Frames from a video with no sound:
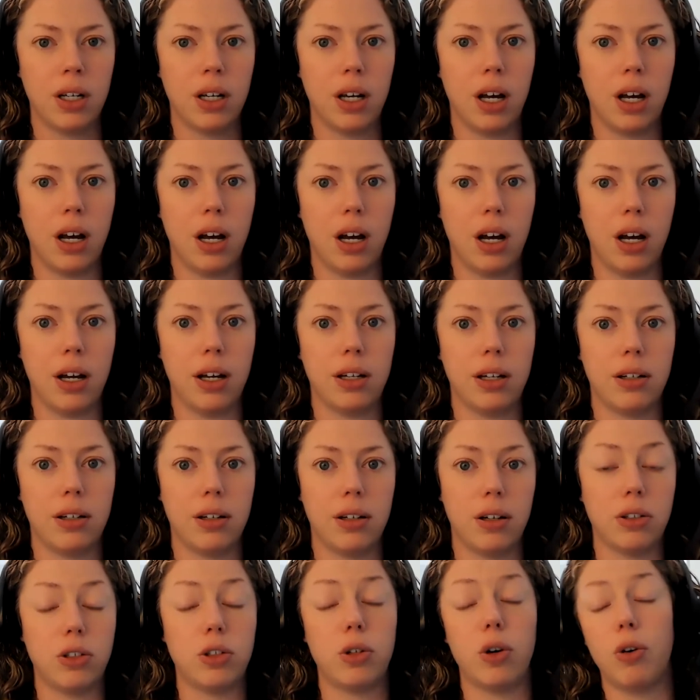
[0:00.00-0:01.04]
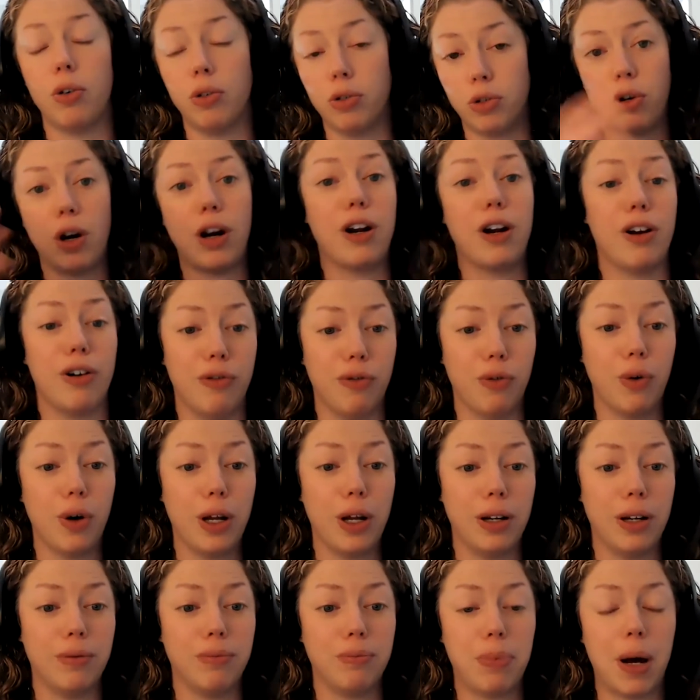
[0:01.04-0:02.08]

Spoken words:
uh, to try to avoid